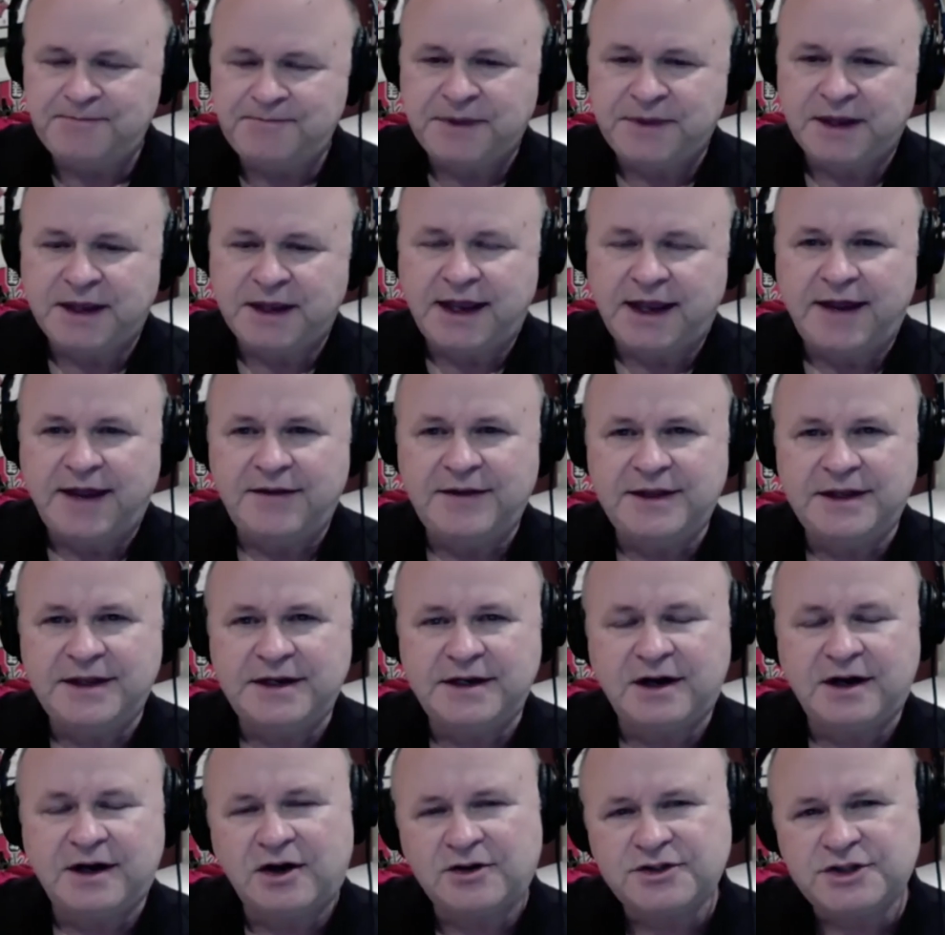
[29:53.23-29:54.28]
And then
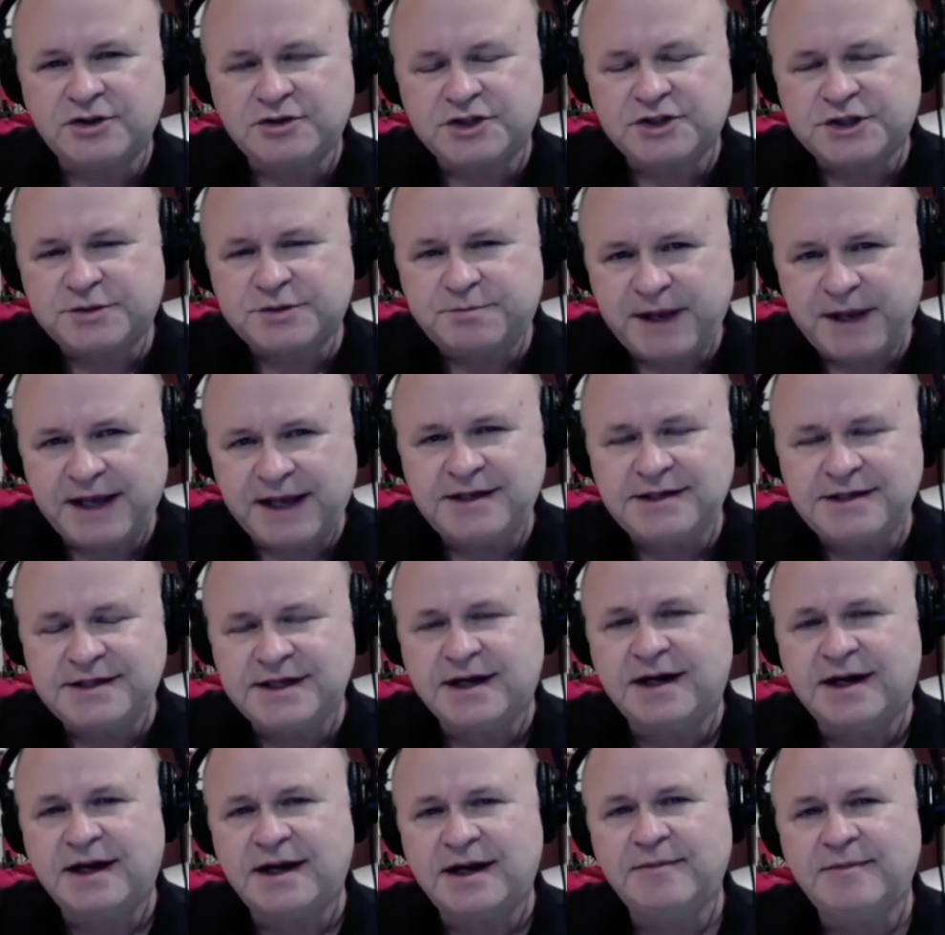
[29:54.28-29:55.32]
also spend
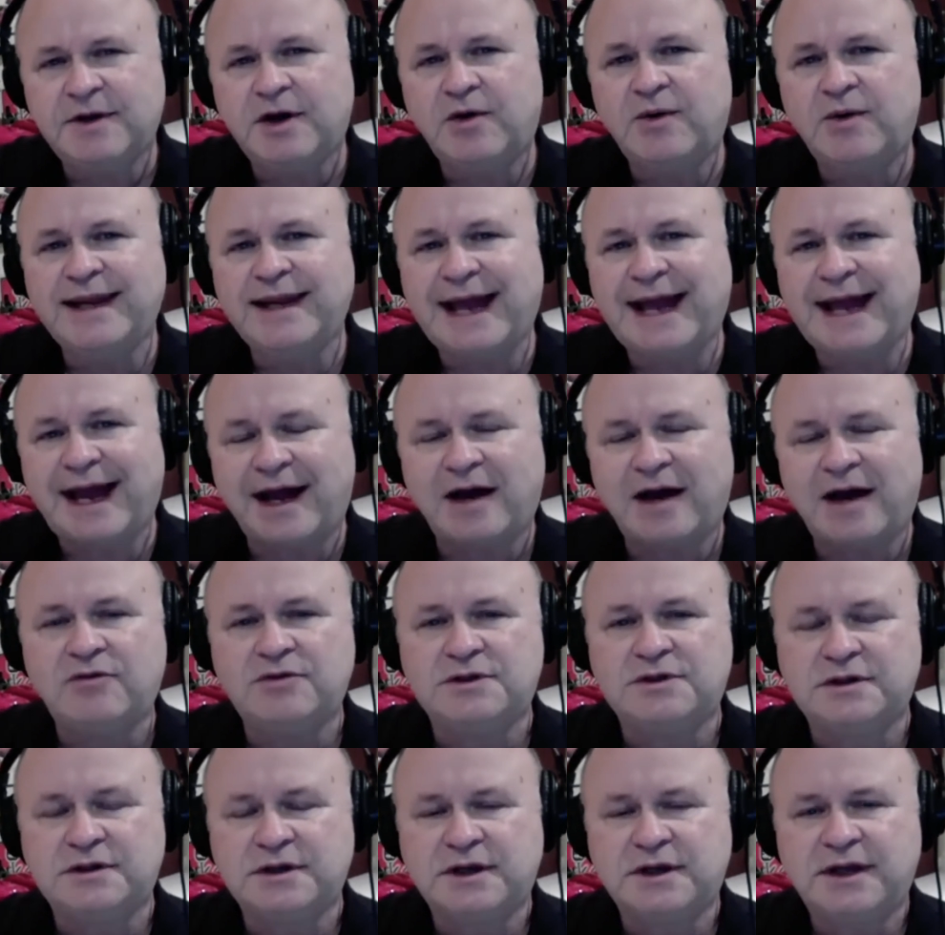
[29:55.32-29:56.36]
time going
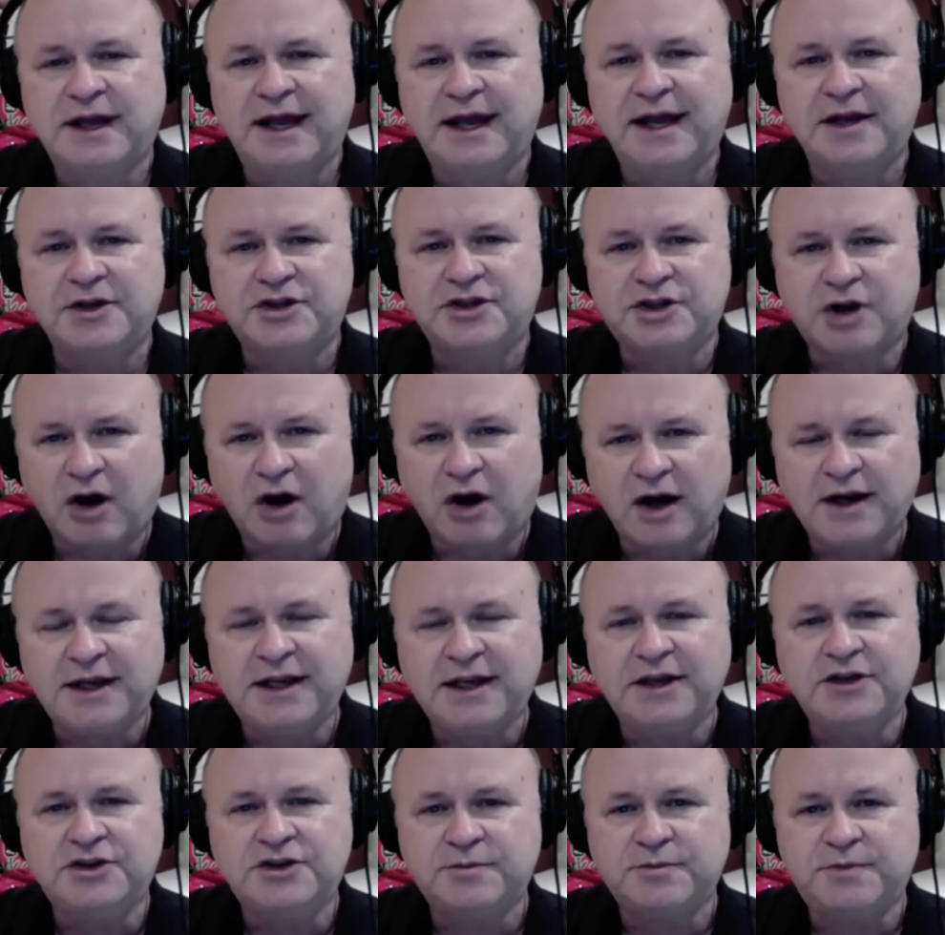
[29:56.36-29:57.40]
out and talking
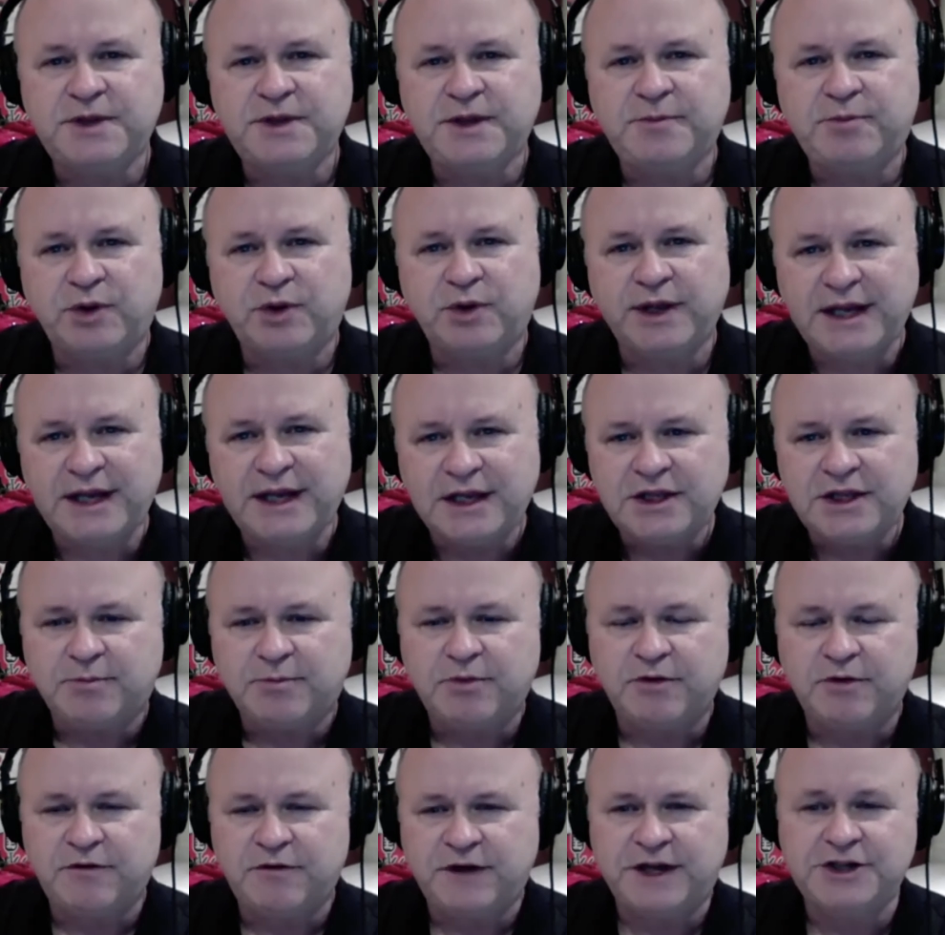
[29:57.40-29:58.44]
to people in the
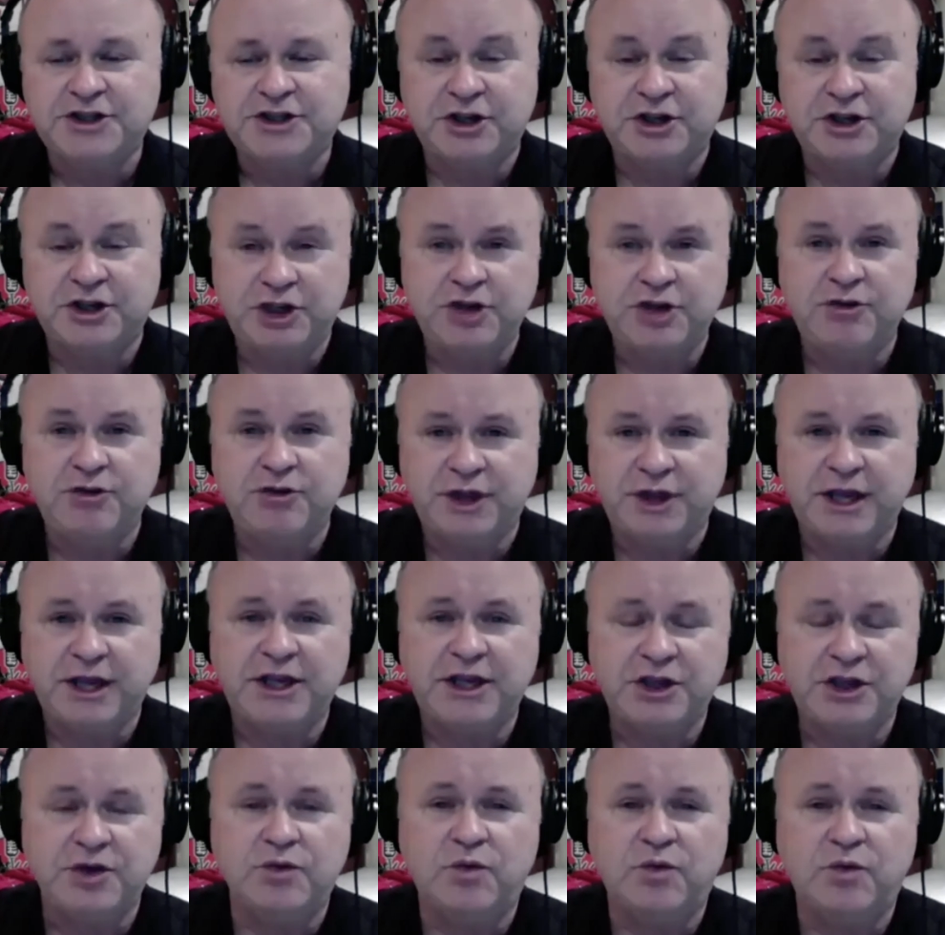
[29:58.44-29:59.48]
profession you think
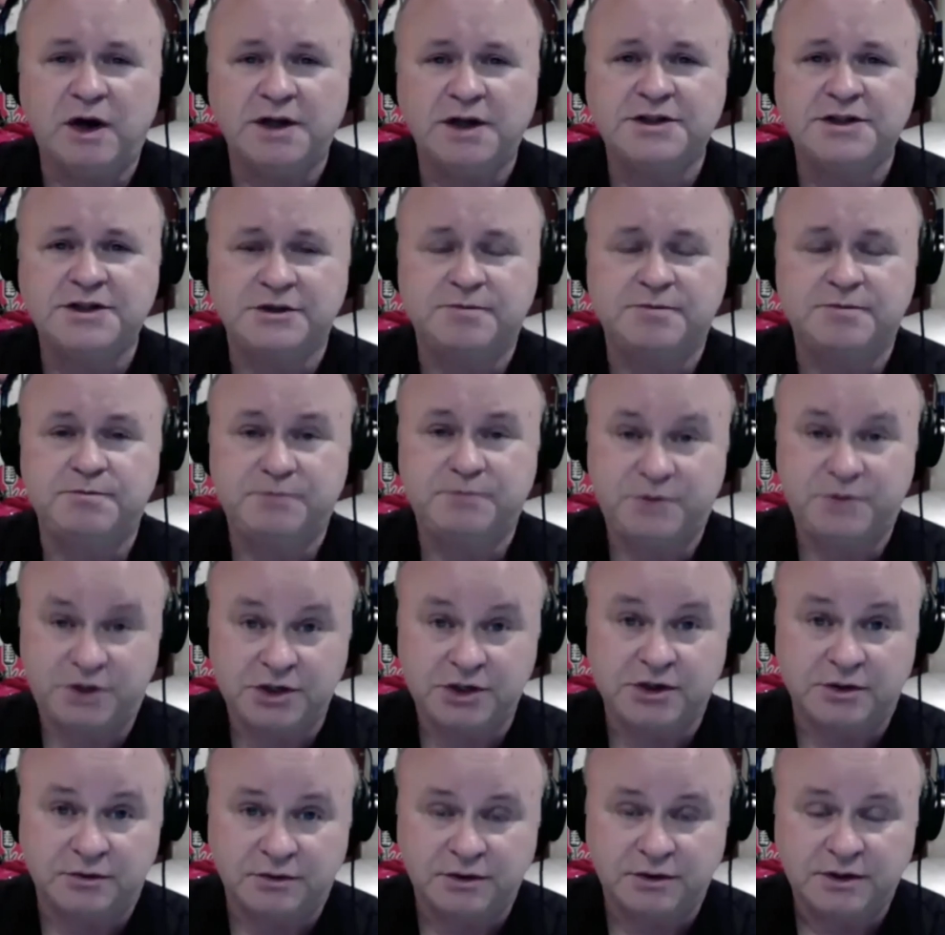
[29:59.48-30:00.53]
you want to
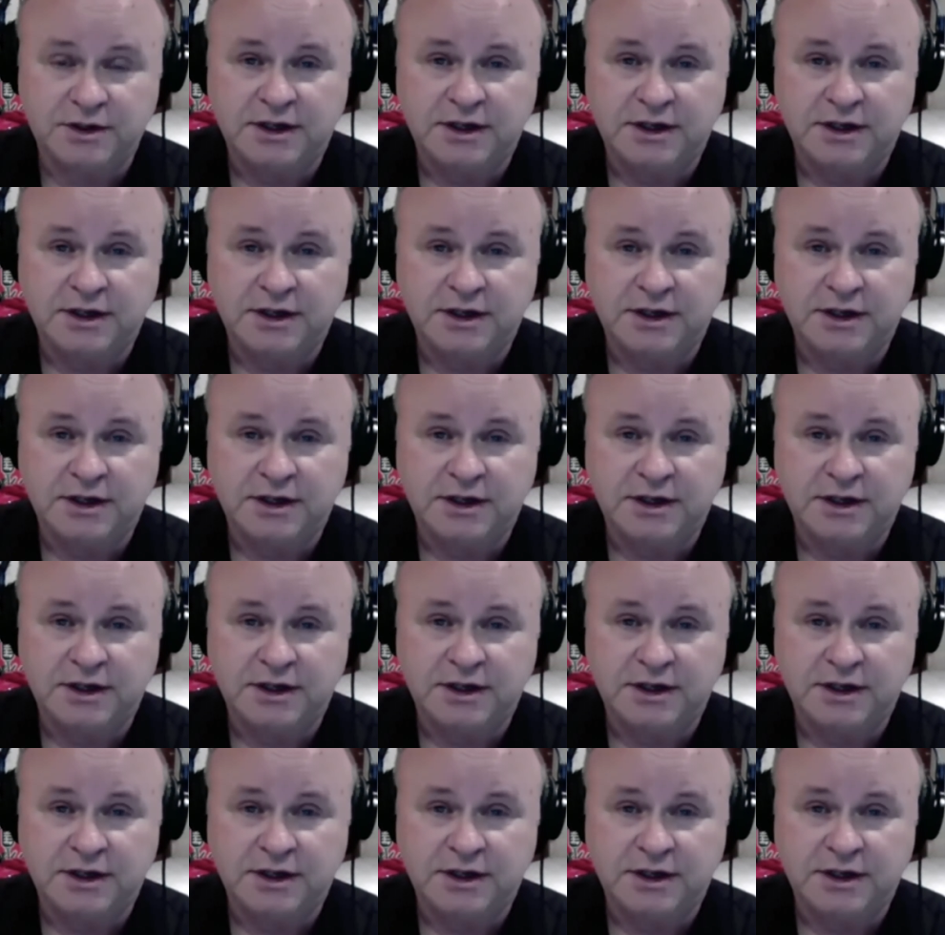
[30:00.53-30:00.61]
do.